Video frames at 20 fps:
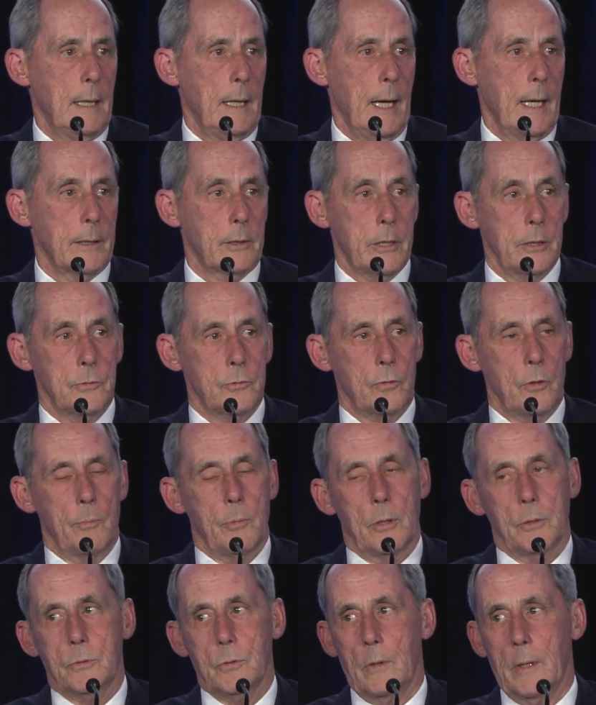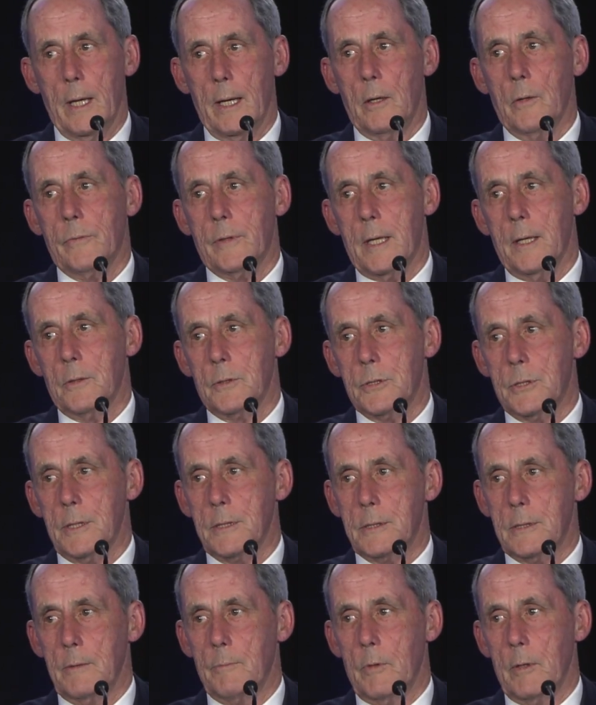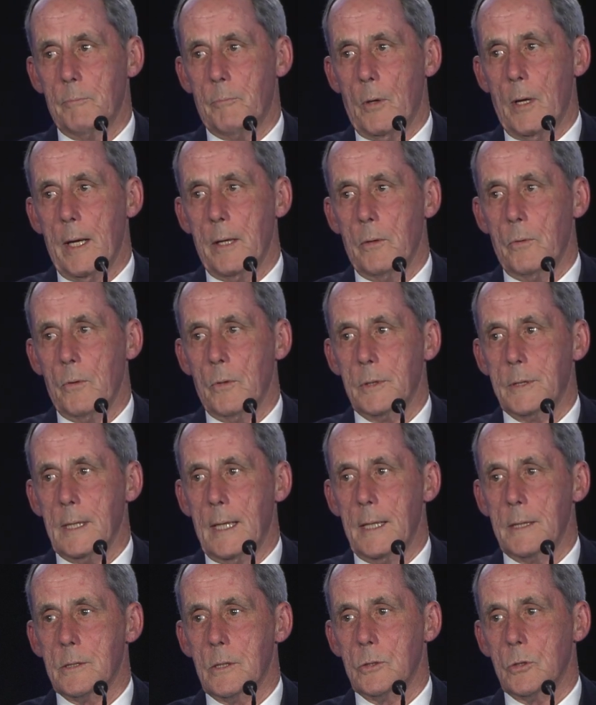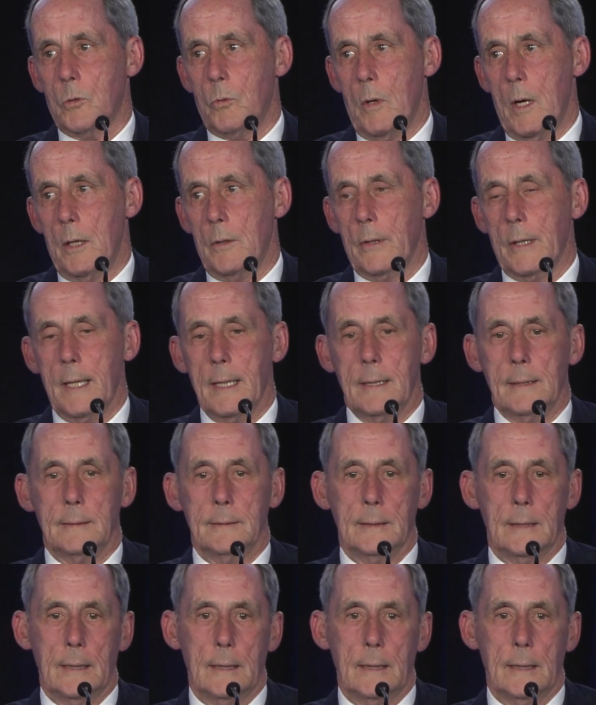and contribute to a healthcare system that prioritizes quality,